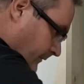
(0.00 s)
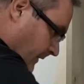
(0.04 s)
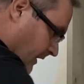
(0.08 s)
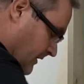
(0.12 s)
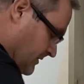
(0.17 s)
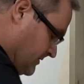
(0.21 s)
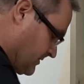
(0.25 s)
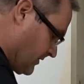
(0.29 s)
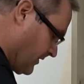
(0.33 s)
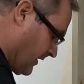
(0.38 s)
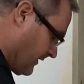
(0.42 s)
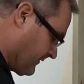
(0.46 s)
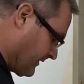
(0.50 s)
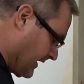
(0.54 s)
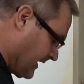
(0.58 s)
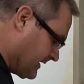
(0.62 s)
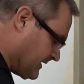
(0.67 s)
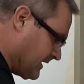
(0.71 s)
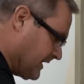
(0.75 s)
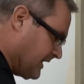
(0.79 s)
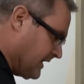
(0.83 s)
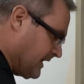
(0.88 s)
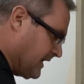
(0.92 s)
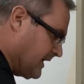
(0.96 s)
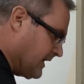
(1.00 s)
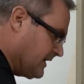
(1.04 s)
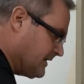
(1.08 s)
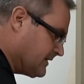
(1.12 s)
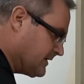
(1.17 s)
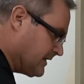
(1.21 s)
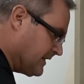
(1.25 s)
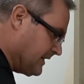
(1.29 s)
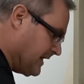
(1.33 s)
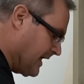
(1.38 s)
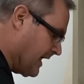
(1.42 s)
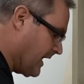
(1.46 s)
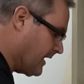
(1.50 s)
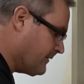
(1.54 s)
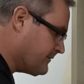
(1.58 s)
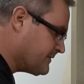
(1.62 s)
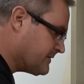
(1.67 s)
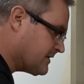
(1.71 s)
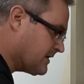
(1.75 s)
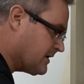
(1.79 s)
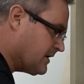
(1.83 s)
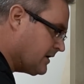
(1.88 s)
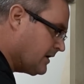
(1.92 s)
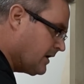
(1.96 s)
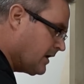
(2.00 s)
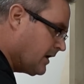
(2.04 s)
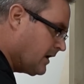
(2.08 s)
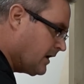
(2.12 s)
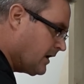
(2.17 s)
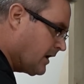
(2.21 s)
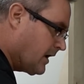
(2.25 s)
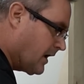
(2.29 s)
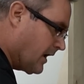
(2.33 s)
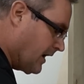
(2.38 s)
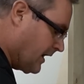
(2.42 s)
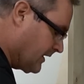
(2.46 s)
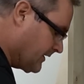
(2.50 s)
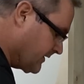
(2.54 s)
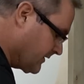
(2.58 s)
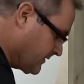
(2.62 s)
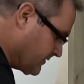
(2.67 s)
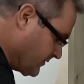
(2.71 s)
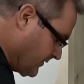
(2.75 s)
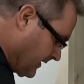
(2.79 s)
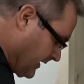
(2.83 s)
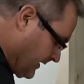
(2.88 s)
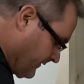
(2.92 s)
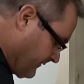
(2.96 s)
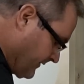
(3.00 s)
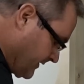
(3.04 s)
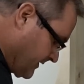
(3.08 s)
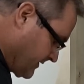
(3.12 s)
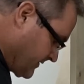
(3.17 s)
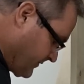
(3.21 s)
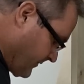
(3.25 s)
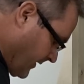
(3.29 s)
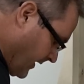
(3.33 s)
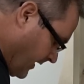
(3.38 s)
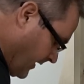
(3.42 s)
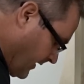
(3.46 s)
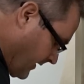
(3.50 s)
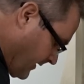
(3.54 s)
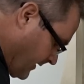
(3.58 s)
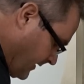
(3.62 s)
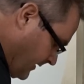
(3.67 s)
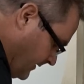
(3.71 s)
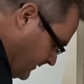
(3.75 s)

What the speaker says: So I've got that end clamped on the 12-inch mark, and